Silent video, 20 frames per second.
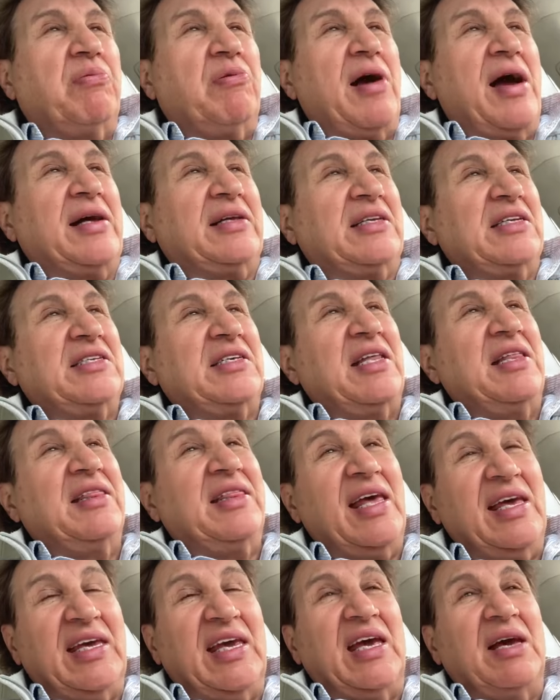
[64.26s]
practice and
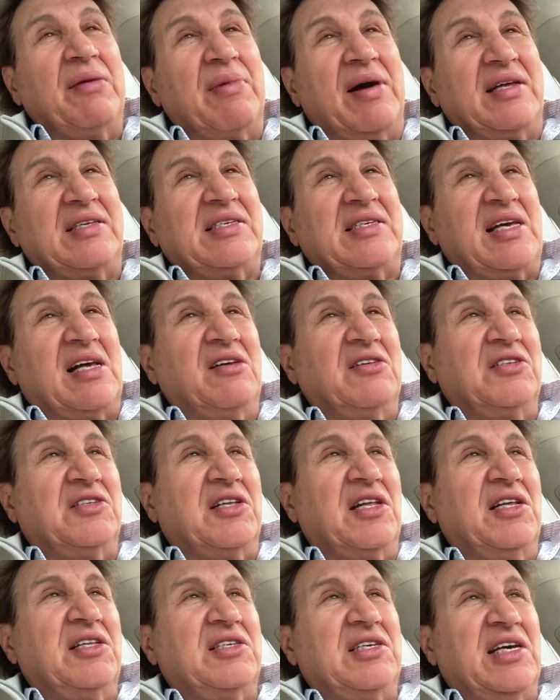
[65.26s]
thinking about selling to
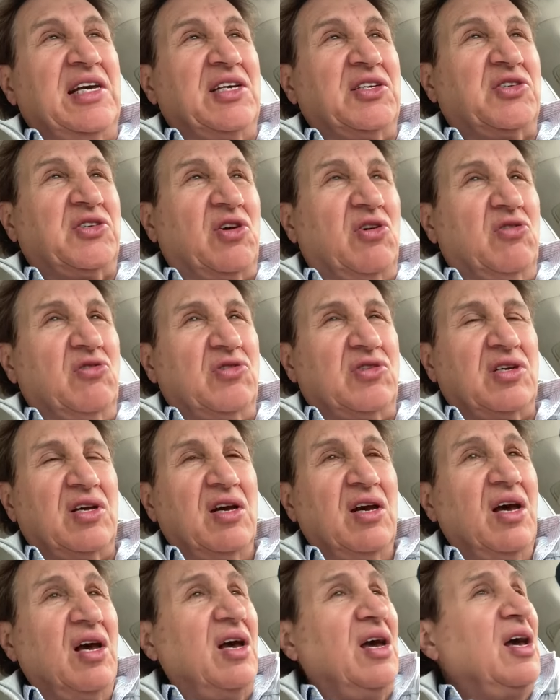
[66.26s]
the
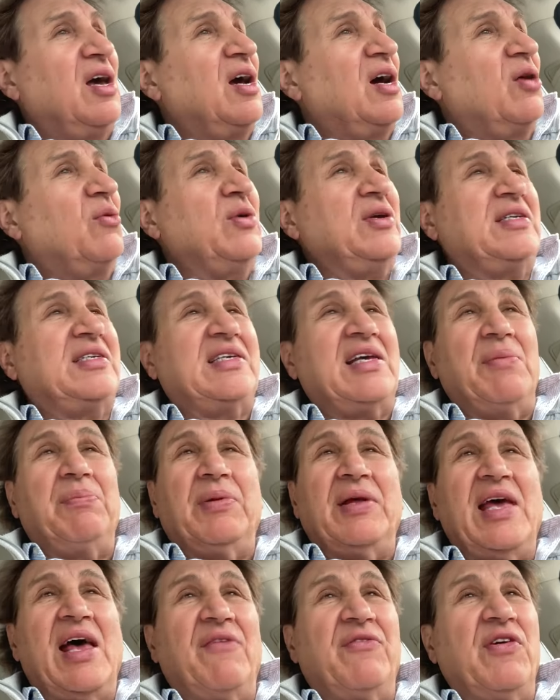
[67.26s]
DSOs, we
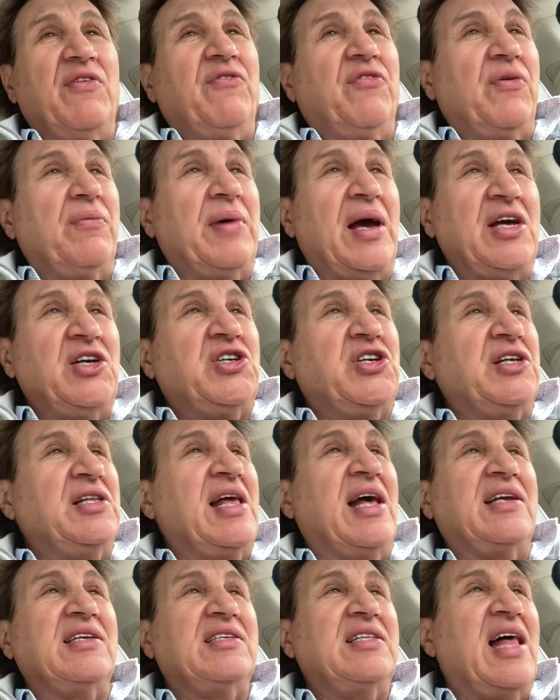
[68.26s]
simply have information
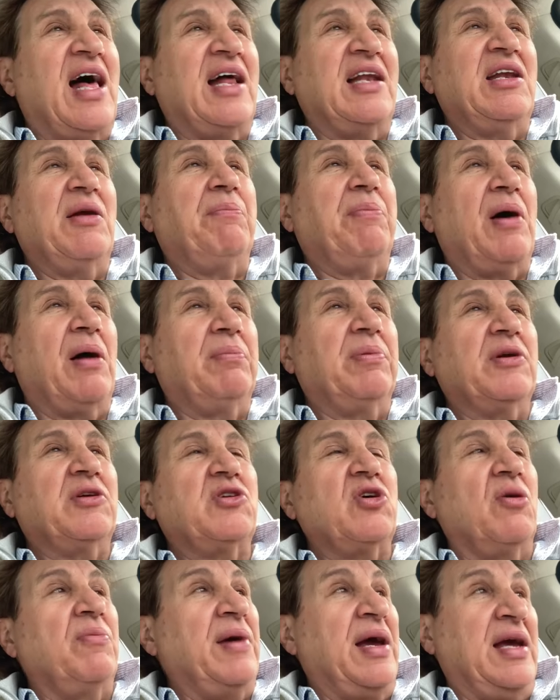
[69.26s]
that is not in the public
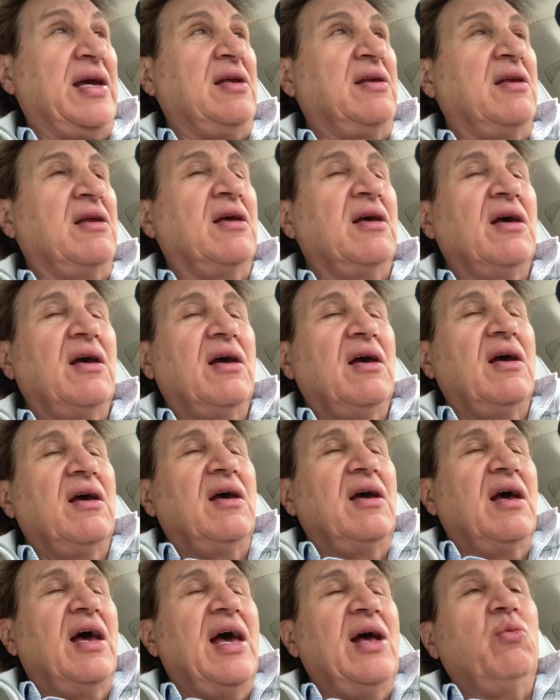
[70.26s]
domain,
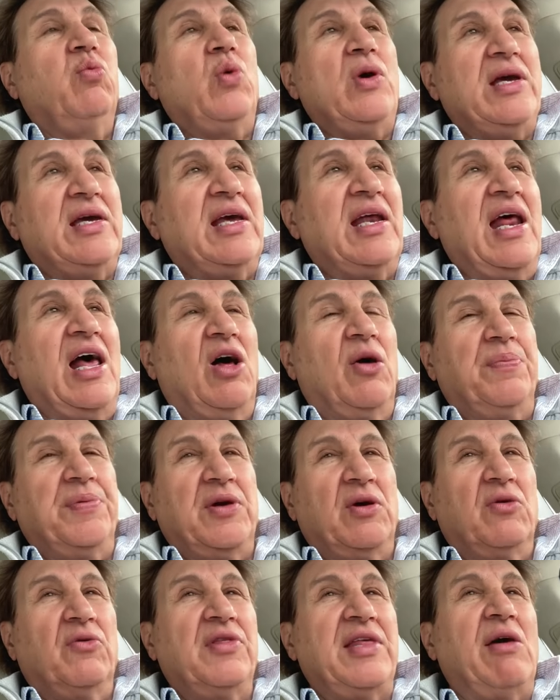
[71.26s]
and we can help
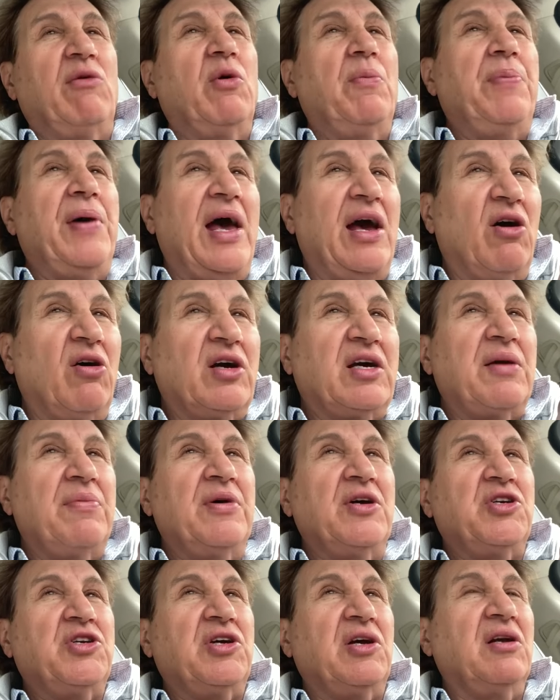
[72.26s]
you. They will pay our
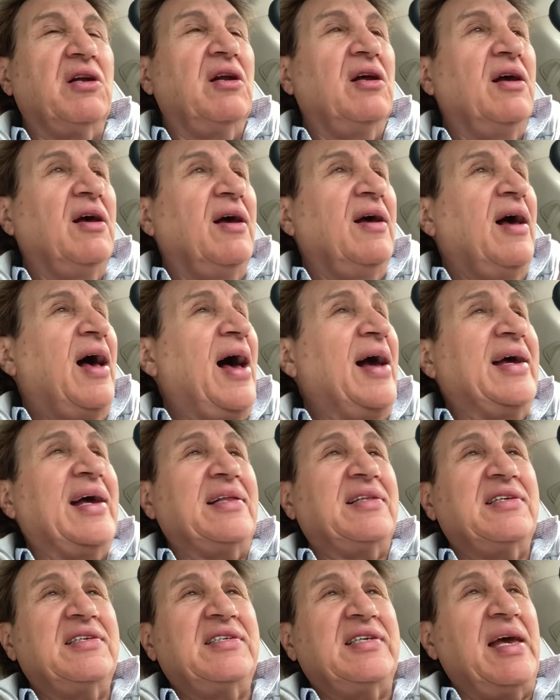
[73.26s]
commission. I
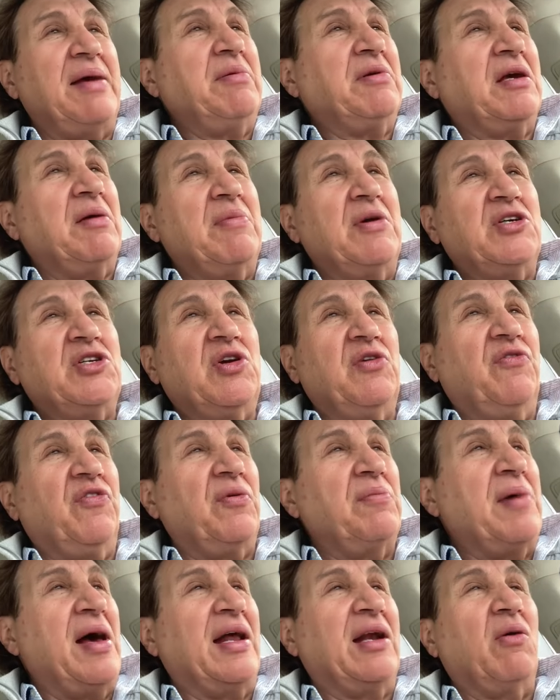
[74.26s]
get the same commission
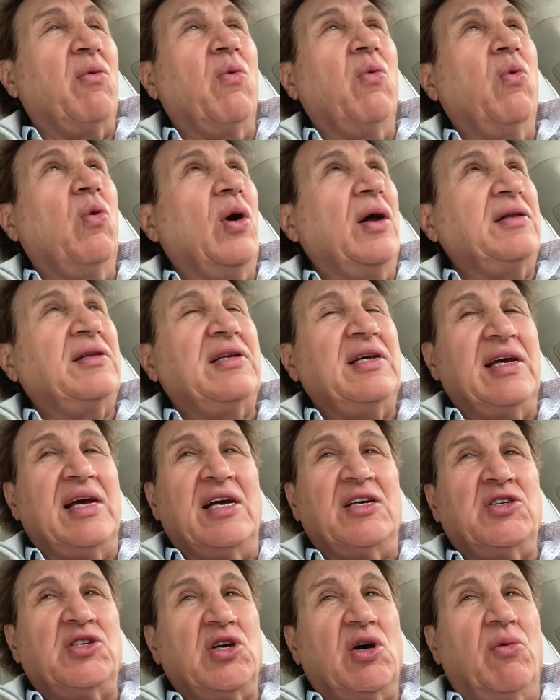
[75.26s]
from no matter what
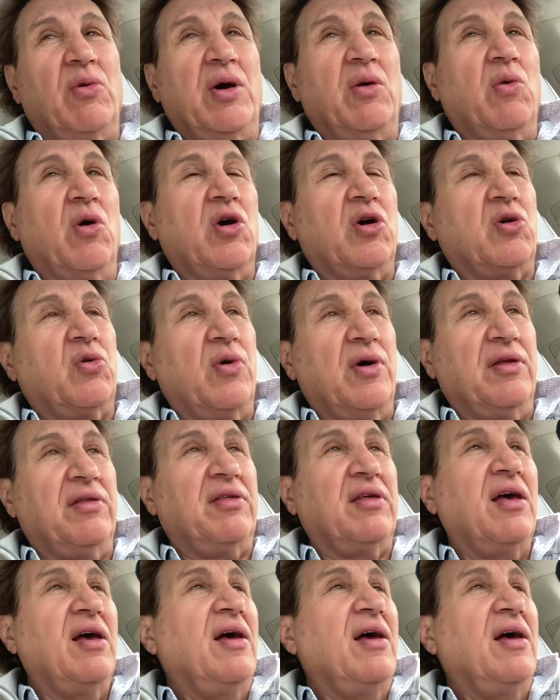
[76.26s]
DSO we work with.